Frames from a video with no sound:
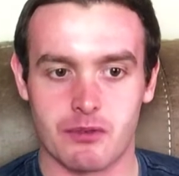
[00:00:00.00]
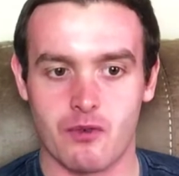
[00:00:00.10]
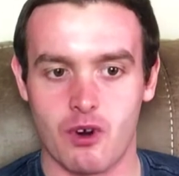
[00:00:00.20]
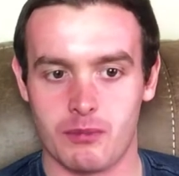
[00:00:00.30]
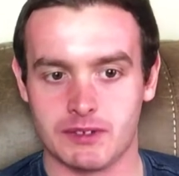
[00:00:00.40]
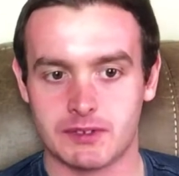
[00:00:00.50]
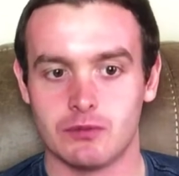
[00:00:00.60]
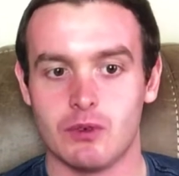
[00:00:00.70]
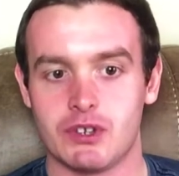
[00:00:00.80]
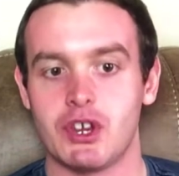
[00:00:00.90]
performance,
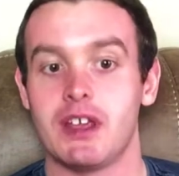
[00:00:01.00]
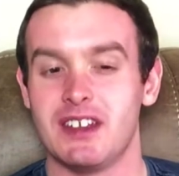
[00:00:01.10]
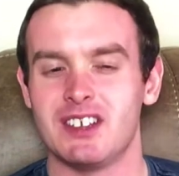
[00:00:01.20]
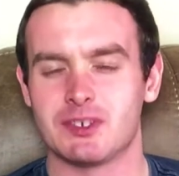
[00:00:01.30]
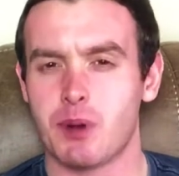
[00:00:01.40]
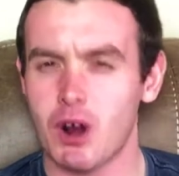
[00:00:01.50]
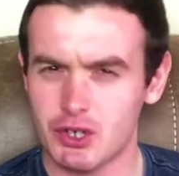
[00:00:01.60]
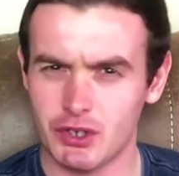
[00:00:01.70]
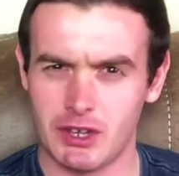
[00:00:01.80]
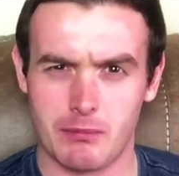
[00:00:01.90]
which it is
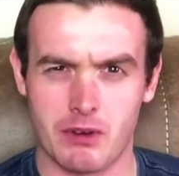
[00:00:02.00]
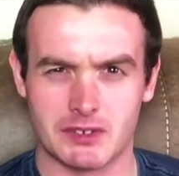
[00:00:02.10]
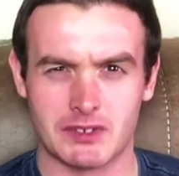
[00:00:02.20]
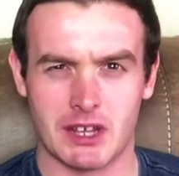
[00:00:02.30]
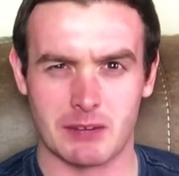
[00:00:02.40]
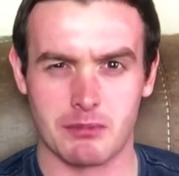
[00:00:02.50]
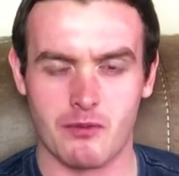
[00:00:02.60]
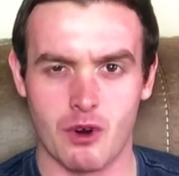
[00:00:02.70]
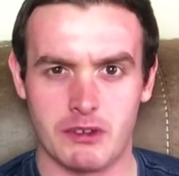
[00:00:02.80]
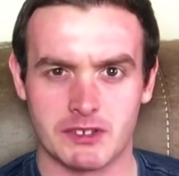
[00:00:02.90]
partially a prosthetic
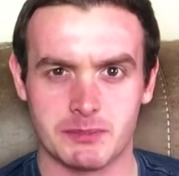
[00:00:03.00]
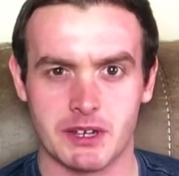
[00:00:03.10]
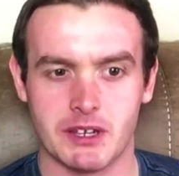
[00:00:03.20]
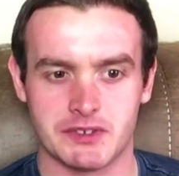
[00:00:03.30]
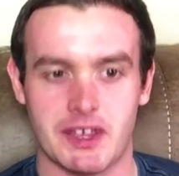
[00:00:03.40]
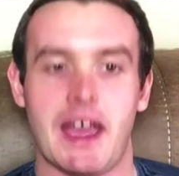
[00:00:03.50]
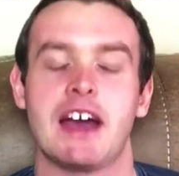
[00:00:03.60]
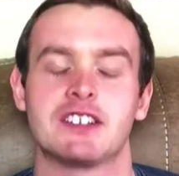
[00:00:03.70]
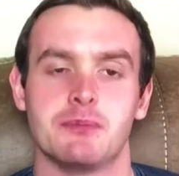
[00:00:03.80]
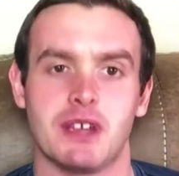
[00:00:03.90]
performance because they
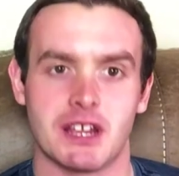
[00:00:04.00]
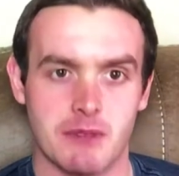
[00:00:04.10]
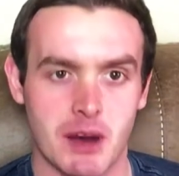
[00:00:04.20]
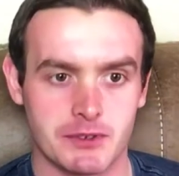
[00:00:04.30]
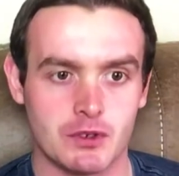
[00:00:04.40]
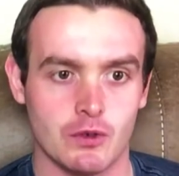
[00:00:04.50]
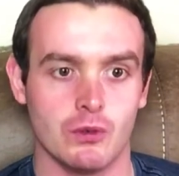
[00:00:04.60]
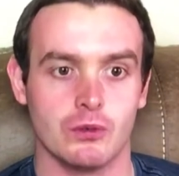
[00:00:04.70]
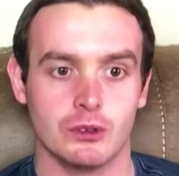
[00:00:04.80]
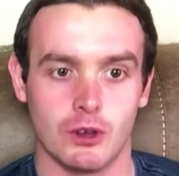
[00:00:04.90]
had to make him up to
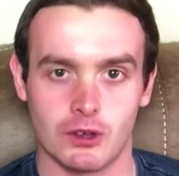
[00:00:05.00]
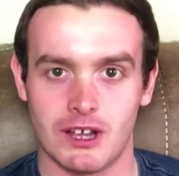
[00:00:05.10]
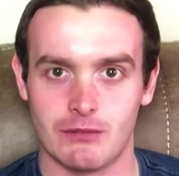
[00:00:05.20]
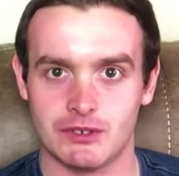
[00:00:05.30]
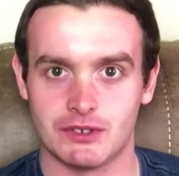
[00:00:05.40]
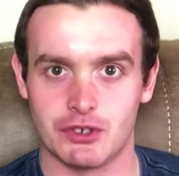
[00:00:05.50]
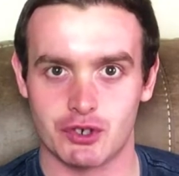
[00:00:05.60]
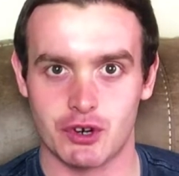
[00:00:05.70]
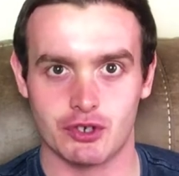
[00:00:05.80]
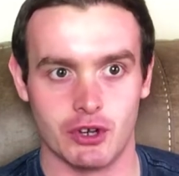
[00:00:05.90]
look like Winston
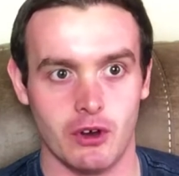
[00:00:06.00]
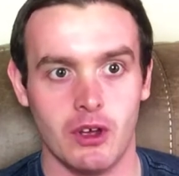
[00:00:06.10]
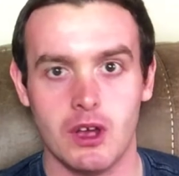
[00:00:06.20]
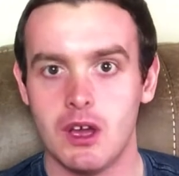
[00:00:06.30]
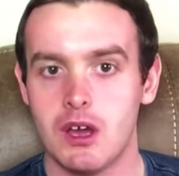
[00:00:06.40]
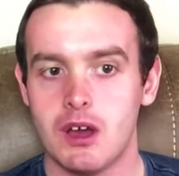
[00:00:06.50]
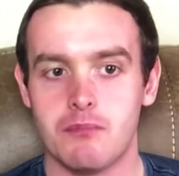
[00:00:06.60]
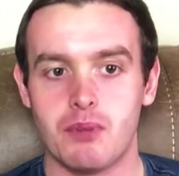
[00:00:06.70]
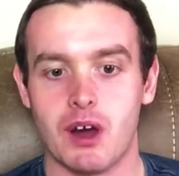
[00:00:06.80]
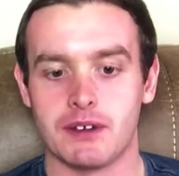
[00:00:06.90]
Churchill.
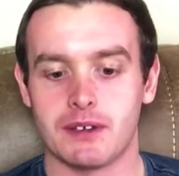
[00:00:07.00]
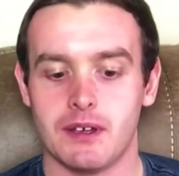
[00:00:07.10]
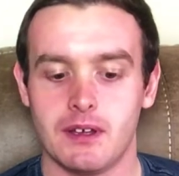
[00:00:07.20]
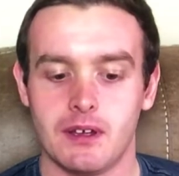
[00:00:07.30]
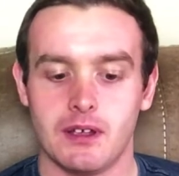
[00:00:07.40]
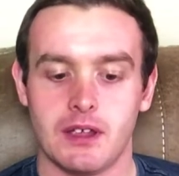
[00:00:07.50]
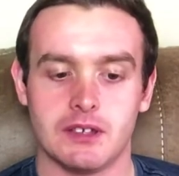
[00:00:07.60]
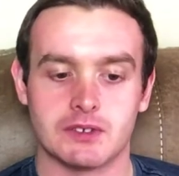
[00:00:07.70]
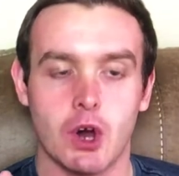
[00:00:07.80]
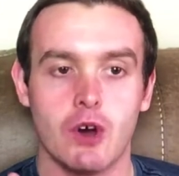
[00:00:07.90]
But
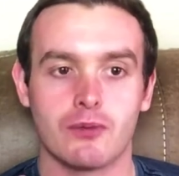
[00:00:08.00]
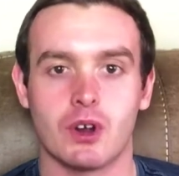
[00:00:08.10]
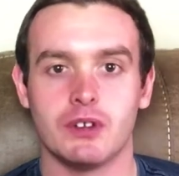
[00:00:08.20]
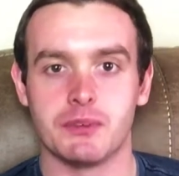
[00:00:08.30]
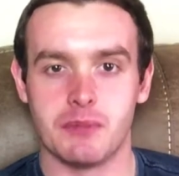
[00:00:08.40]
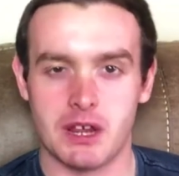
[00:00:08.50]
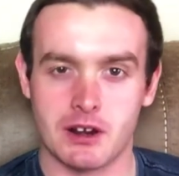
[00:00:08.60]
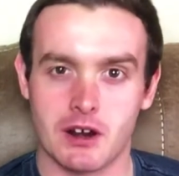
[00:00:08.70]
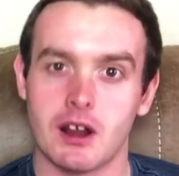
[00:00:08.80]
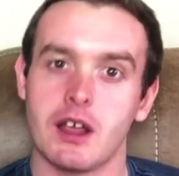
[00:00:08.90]
his overall
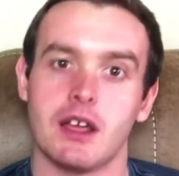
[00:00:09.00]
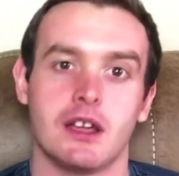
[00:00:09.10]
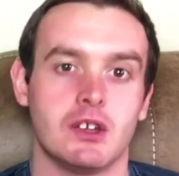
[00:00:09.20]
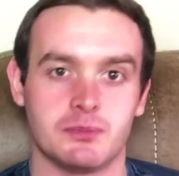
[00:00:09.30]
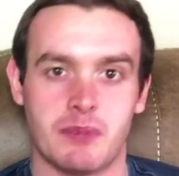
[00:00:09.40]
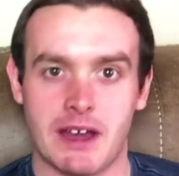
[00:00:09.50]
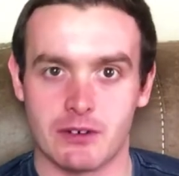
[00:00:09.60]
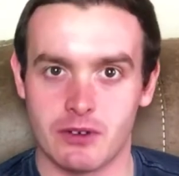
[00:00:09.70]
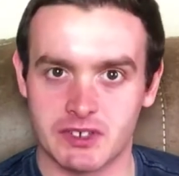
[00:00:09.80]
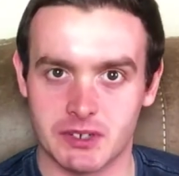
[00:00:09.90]
demeanor, his
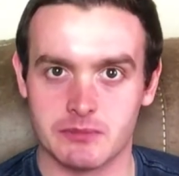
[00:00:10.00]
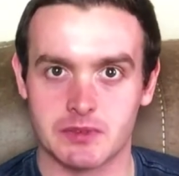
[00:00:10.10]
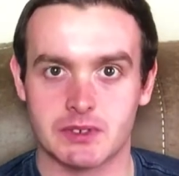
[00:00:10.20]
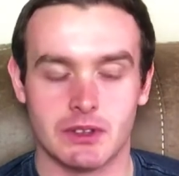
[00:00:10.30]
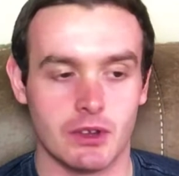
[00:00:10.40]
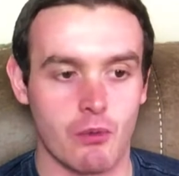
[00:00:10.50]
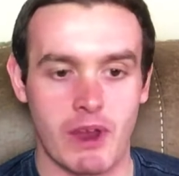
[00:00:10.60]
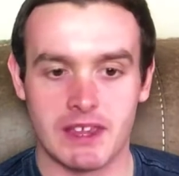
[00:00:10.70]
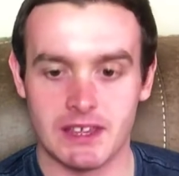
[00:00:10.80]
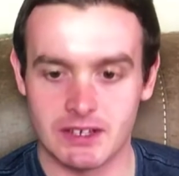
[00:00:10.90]
mannerisms, the way
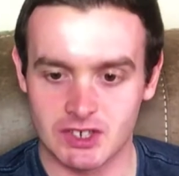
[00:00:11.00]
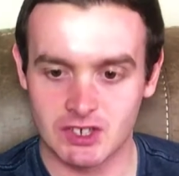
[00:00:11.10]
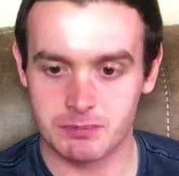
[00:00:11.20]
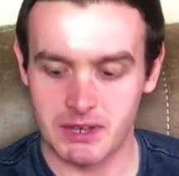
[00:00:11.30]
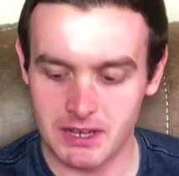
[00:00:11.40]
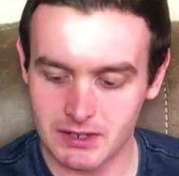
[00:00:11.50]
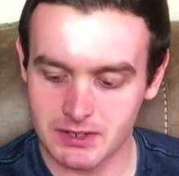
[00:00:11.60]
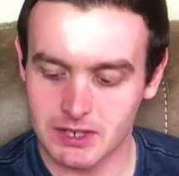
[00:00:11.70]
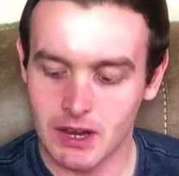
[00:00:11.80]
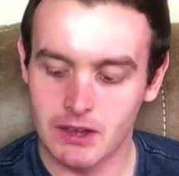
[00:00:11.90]
he
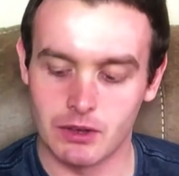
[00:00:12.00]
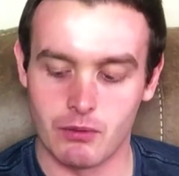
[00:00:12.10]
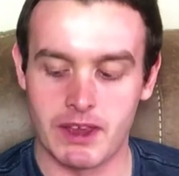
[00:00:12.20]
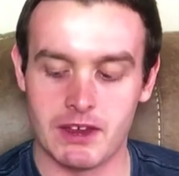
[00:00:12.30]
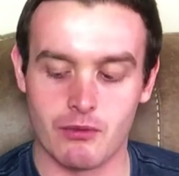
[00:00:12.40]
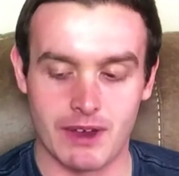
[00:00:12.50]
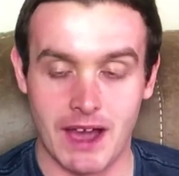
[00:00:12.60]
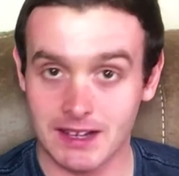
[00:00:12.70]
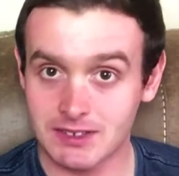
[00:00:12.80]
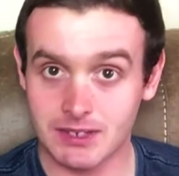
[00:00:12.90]
speaks, the way he
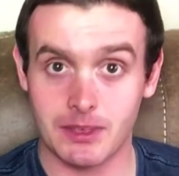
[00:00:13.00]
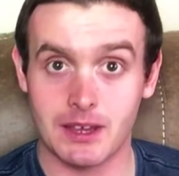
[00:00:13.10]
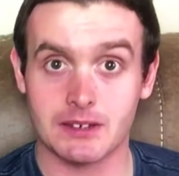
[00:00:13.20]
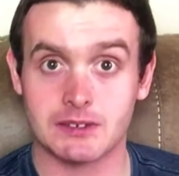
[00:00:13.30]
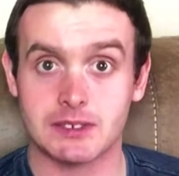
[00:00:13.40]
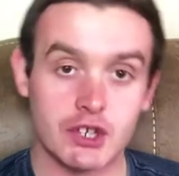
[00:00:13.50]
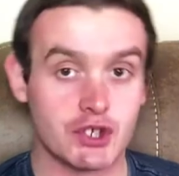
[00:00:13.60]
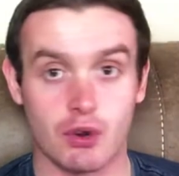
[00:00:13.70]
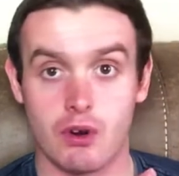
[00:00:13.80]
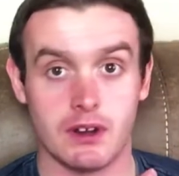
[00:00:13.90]
reacts to things, in
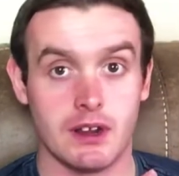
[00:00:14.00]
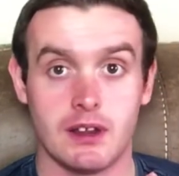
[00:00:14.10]
short,